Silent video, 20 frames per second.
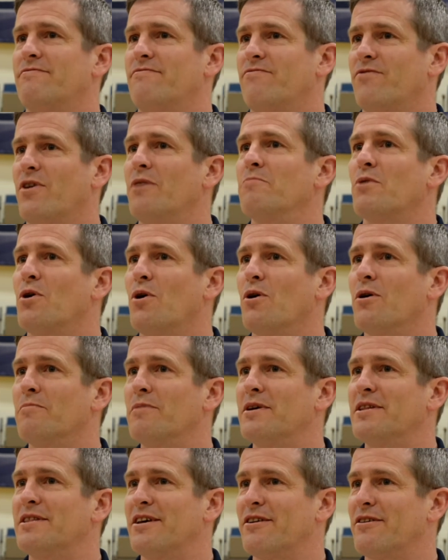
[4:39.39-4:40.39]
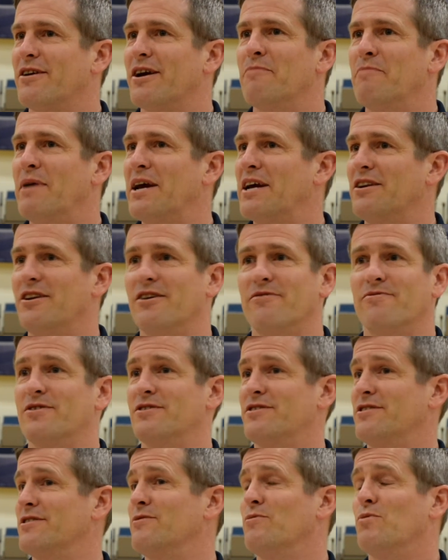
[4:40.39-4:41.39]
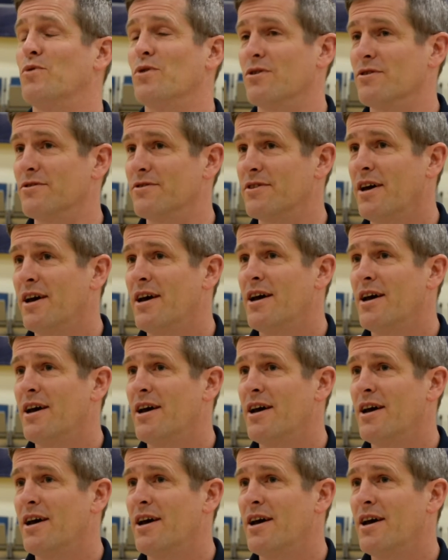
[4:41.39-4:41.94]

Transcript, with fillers: from Corban that are going to make a difference in the world.